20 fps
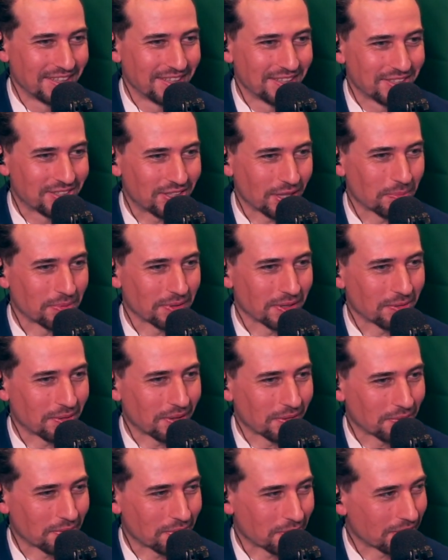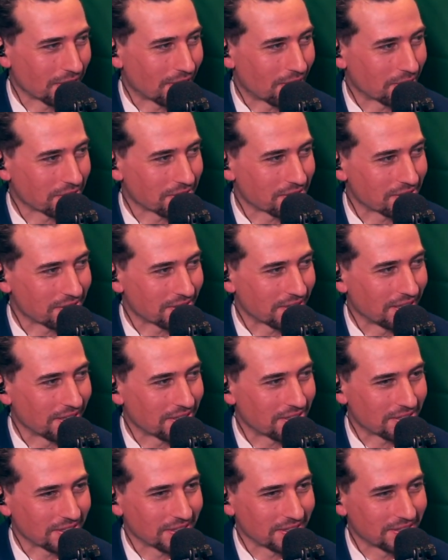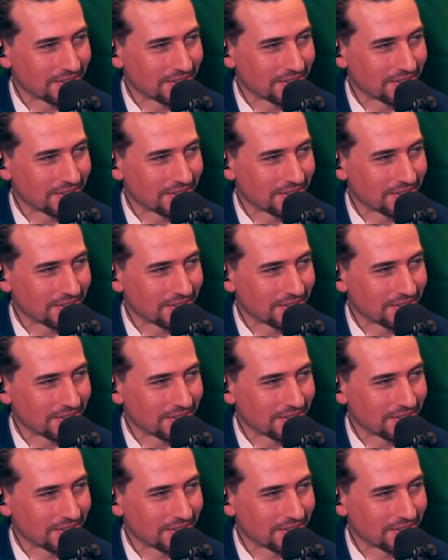Jumping around for 3 hours on stage still.